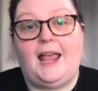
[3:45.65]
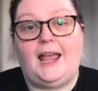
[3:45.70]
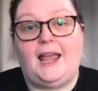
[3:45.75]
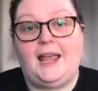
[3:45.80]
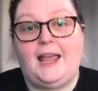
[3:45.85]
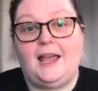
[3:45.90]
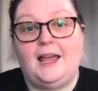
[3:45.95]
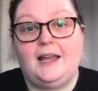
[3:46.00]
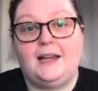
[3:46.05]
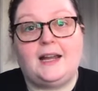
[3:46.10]

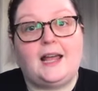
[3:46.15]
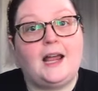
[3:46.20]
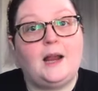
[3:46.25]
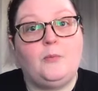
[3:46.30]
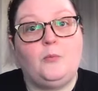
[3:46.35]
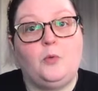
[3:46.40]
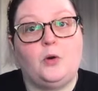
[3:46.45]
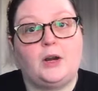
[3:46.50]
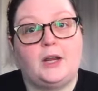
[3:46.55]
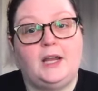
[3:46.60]
and
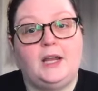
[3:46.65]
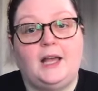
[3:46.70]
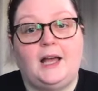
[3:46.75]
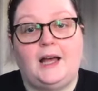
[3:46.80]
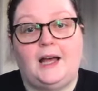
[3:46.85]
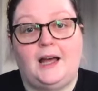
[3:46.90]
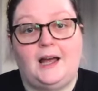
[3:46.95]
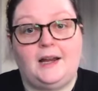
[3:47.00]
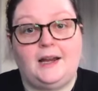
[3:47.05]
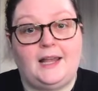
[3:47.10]
I'm working
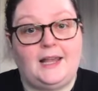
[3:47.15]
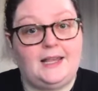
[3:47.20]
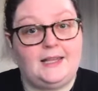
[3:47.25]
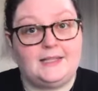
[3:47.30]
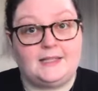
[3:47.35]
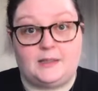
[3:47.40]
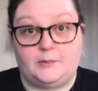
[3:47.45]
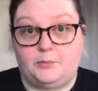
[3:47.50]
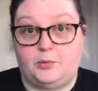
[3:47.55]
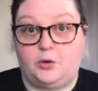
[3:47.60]
on a
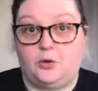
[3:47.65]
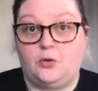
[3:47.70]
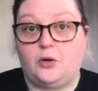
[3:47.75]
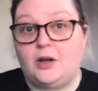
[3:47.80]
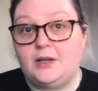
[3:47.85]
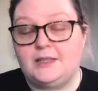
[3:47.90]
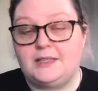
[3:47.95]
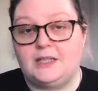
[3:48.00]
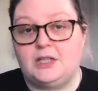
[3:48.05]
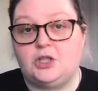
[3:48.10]
simple
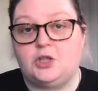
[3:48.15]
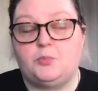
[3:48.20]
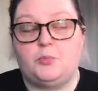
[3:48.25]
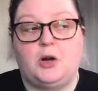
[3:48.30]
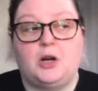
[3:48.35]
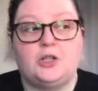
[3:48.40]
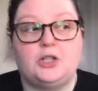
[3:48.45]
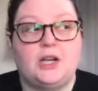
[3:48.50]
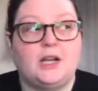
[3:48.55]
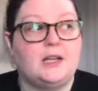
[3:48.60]
cross stitch
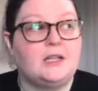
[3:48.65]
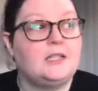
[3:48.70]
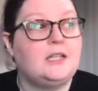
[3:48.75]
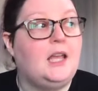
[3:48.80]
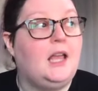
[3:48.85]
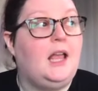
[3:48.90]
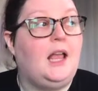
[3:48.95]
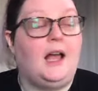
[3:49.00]
project.